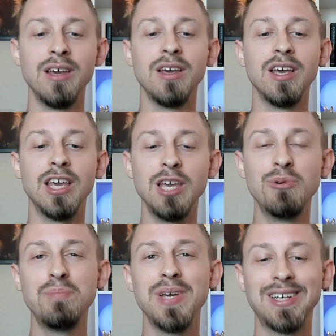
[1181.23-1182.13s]
he
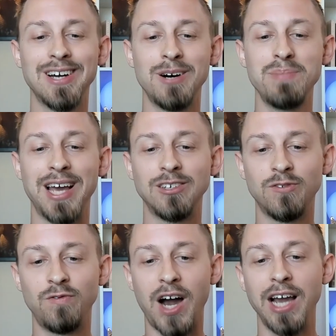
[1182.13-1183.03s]
would become as
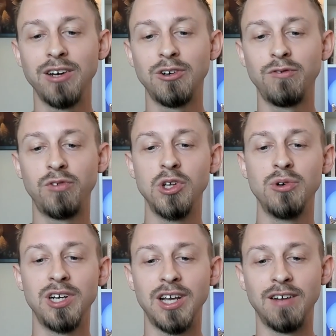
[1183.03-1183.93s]
vital,
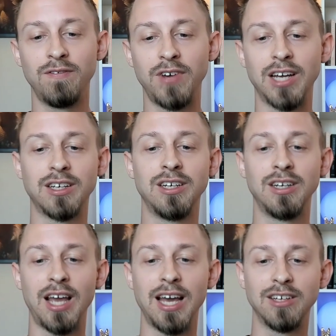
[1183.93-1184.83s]
fluid, and fecund
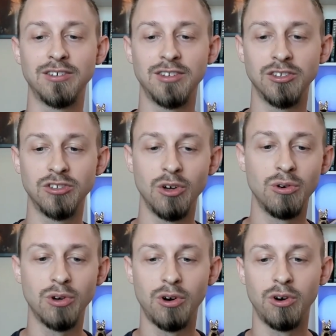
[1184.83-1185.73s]
as the
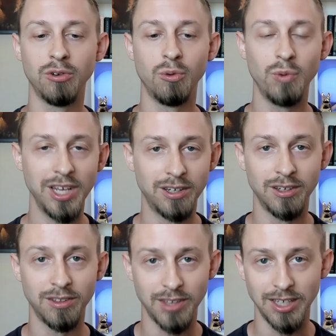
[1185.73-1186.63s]
so-called weaker
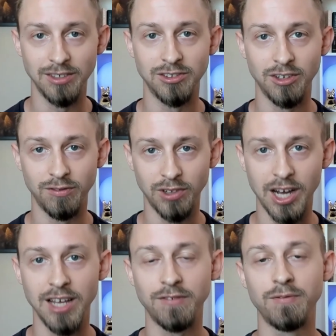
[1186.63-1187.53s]
things of
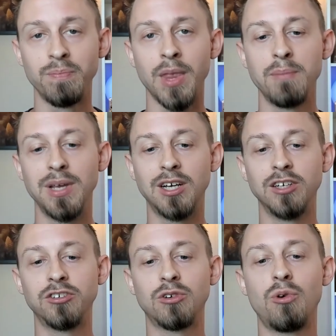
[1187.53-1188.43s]
life.
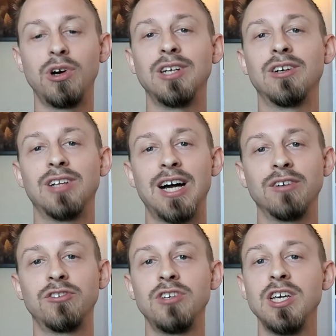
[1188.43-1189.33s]
Because according to Lao
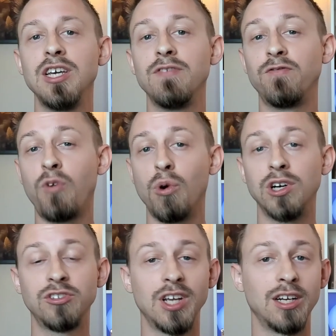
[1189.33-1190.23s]
Tzu,
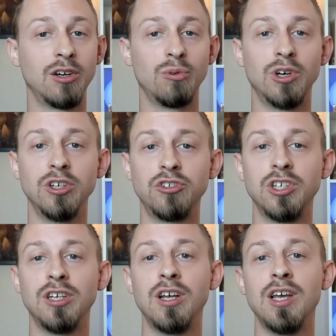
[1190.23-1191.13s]
force and
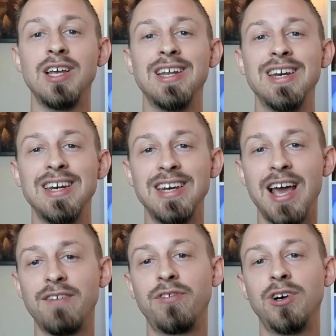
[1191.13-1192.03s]
coercion
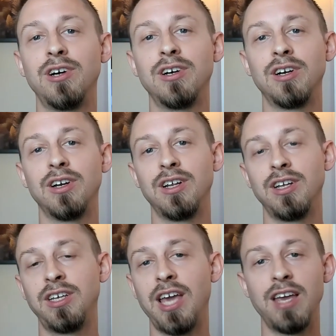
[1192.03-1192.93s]
never
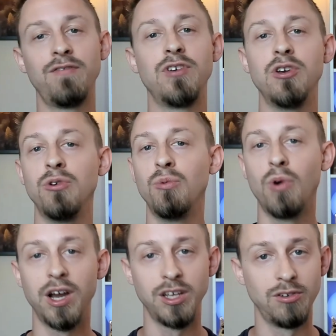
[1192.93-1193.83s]
give you
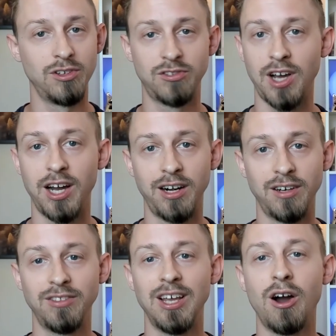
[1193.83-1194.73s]
what you desire.
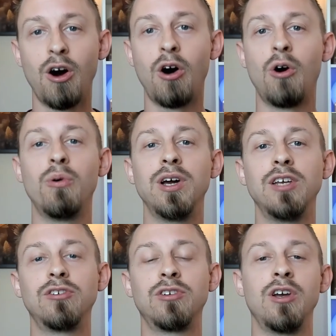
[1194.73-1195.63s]
They
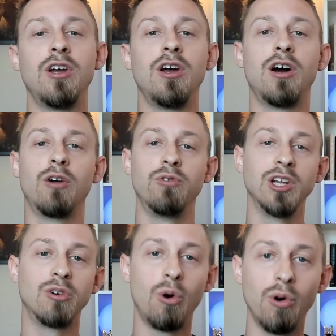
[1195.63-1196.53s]
always
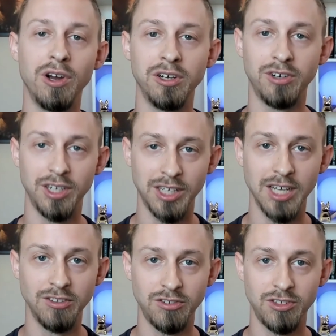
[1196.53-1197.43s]
recoil
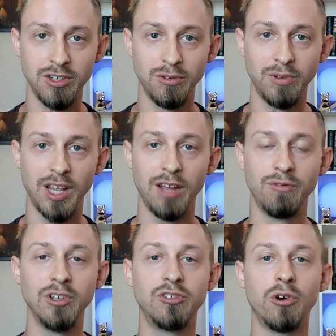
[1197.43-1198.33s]
against you and
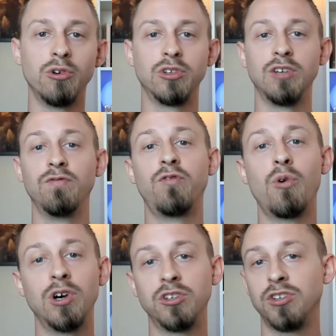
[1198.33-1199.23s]
result in
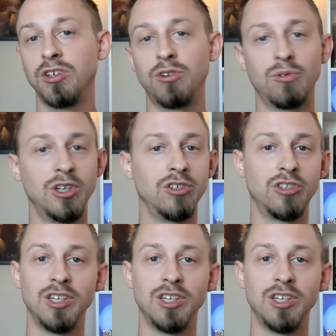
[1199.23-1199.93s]
force and coercion